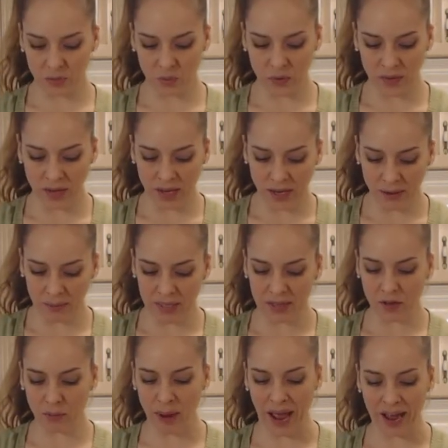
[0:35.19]
When they come
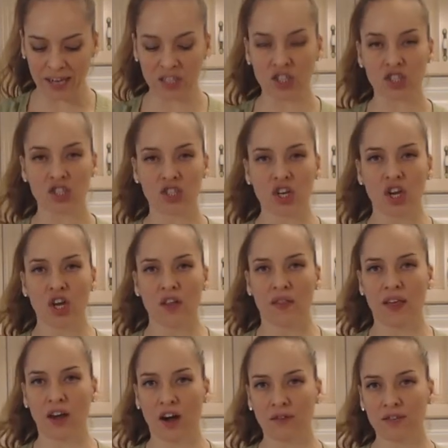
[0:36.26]
in their packages,
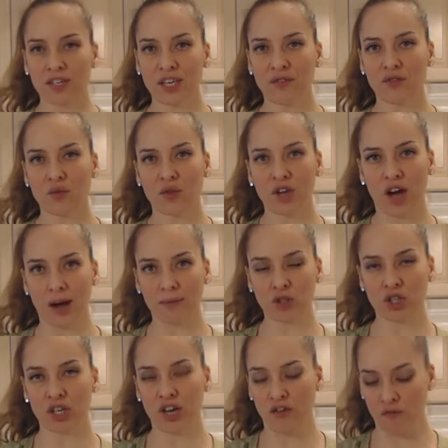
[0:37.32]
they often give you the
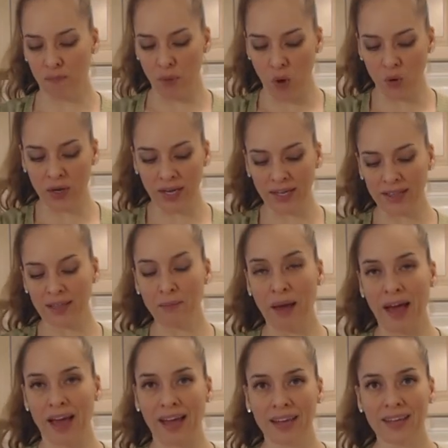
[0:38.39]
option of poking the
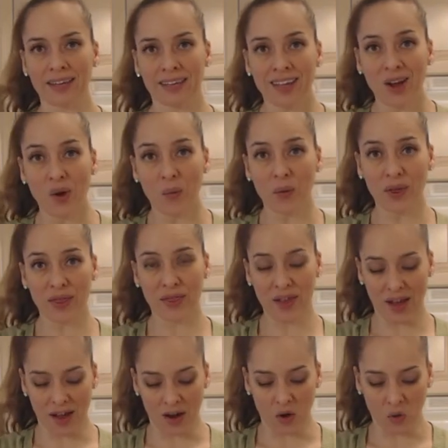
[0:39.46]
bag with uh,